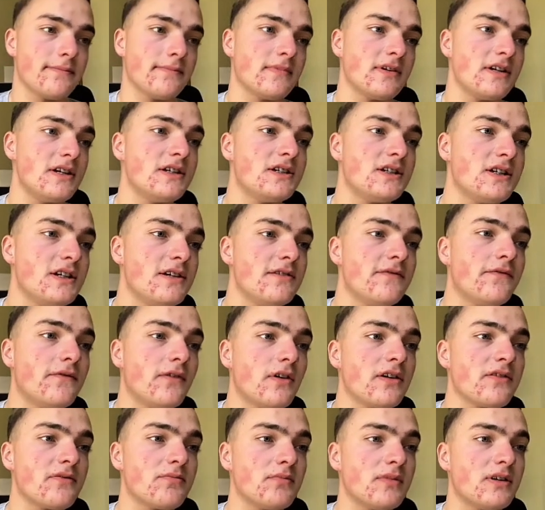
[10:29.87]

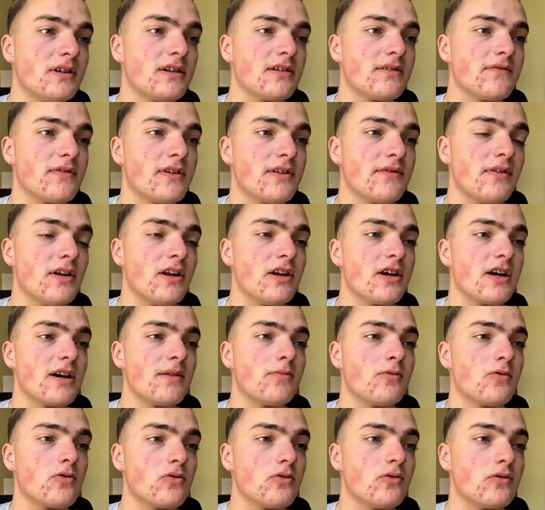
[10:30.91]
5-minute fair value gap
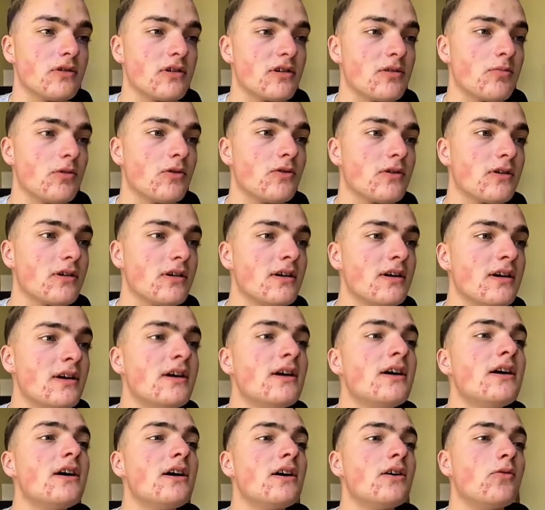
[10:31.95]
or order block.
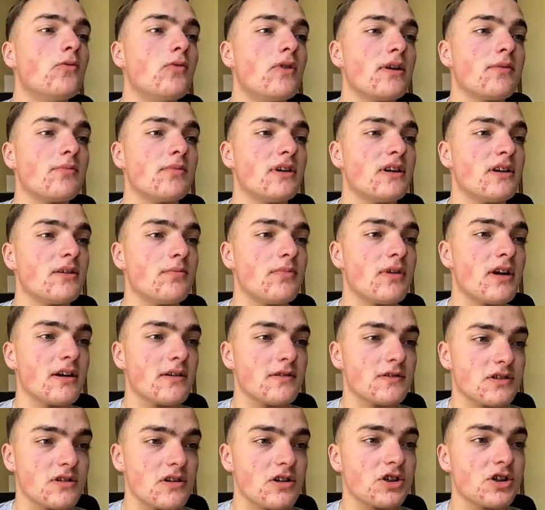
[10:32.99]
1-minute break of
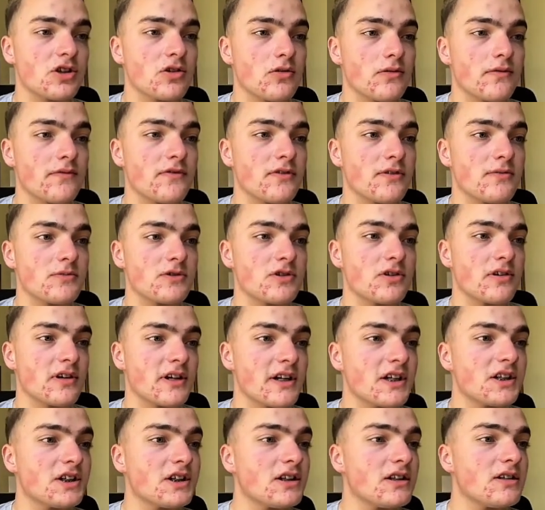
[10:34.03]
structure confirms
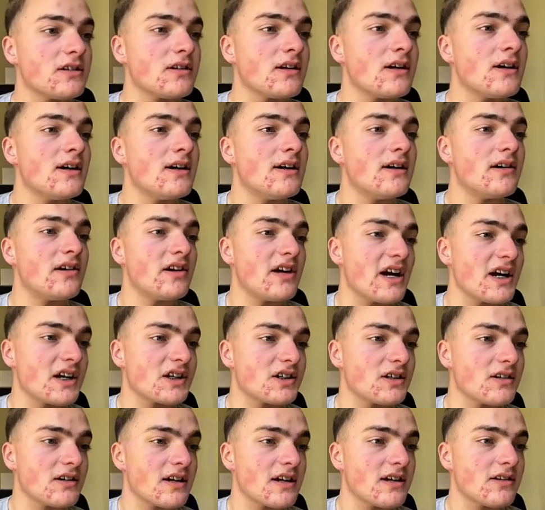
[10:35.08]
direction. Reaction
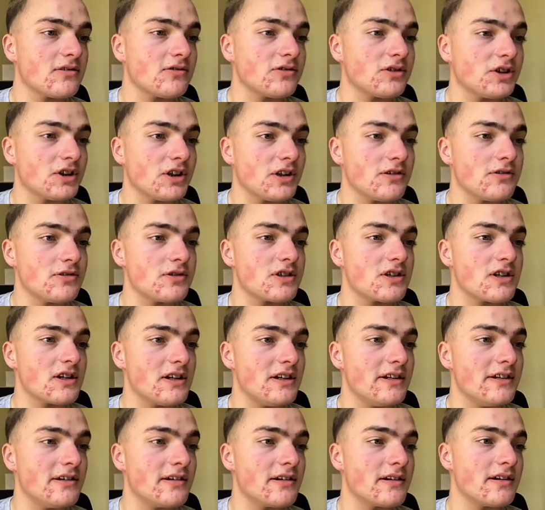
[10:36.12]
candle shows
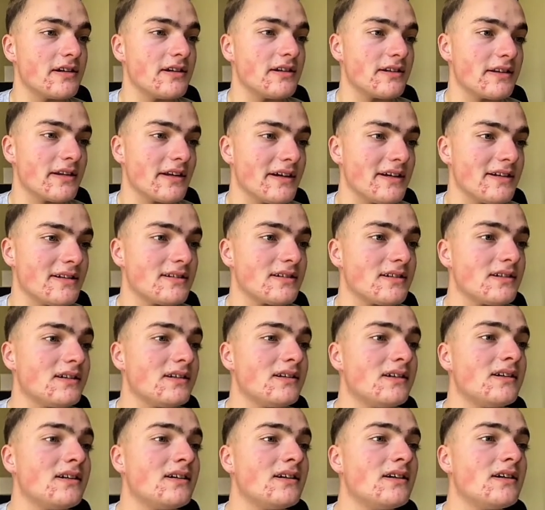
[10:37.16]
clear intent.
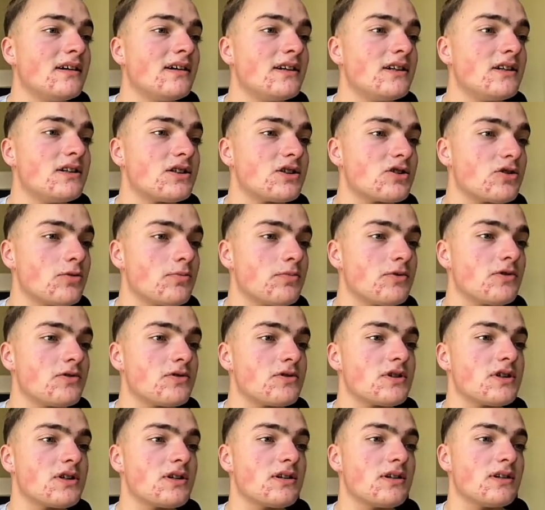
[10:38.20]
Stop
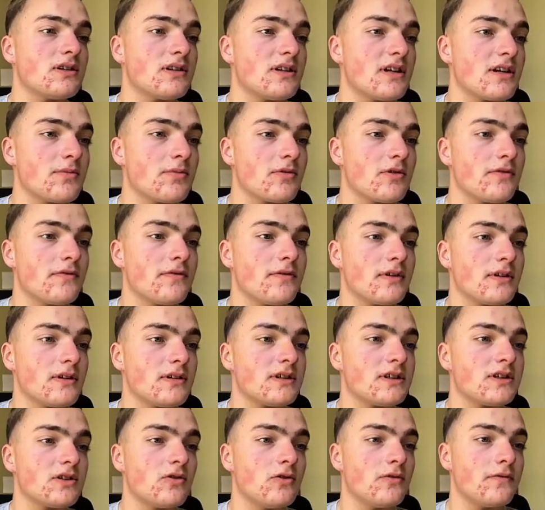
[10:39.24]
loss, take profit,
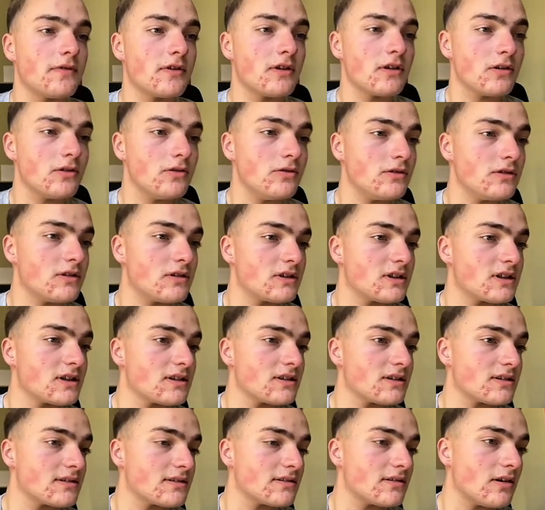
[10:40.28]
offer a good
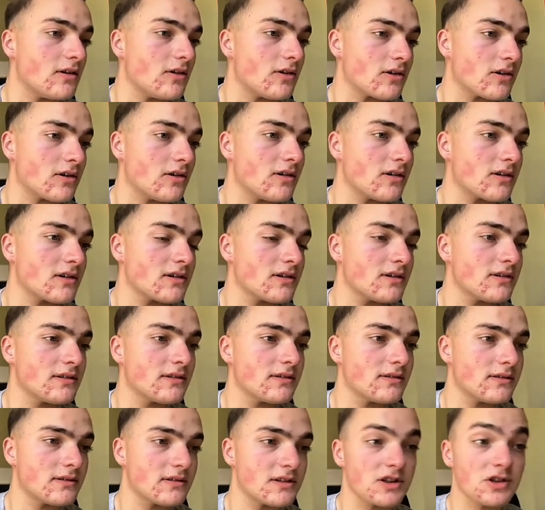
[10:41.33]
RR,
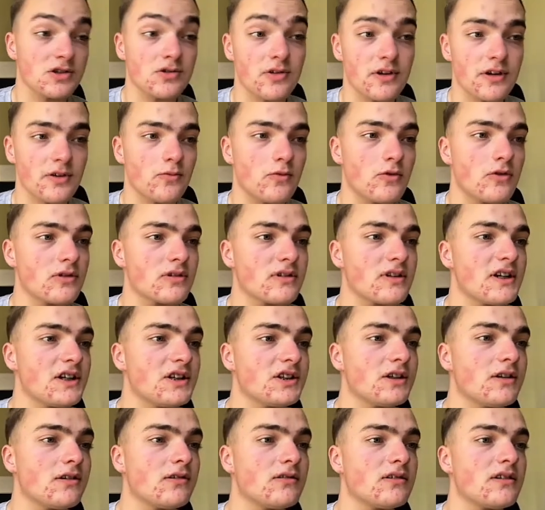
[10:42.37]
risk to reward
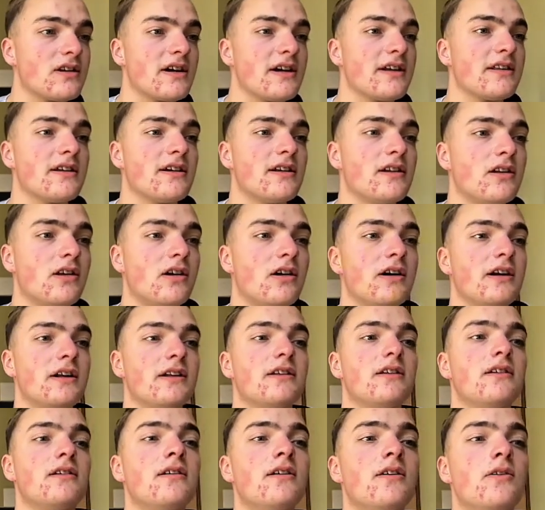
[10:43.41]
ratio, trade aligned
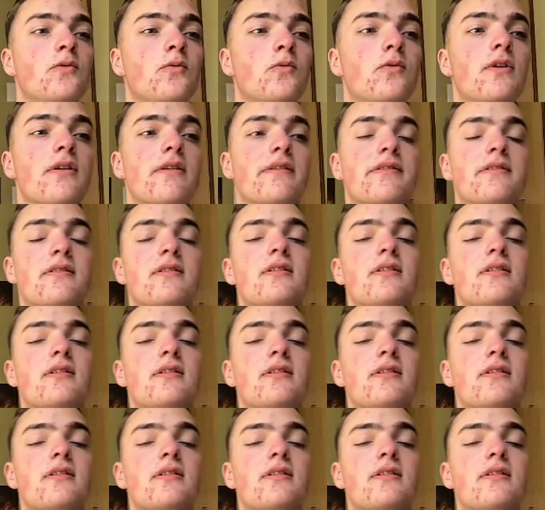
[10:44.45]
with